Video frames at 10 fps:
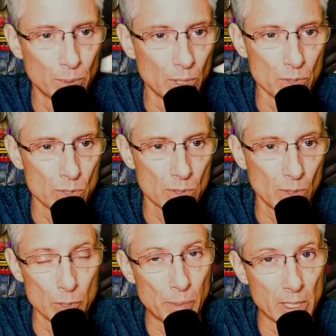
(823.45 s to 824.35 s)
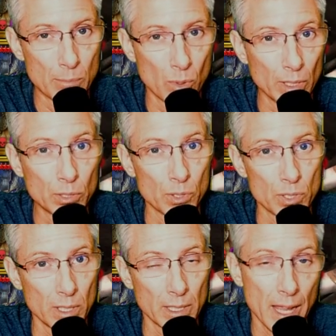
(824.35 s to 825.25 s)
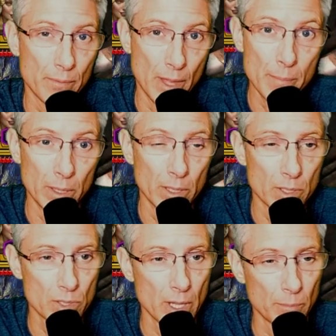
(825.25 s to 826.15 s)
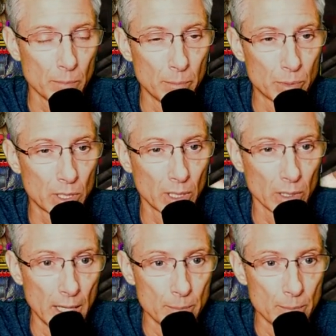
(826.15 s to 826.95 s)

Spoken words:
But those become more interesting to have them in this set in particular.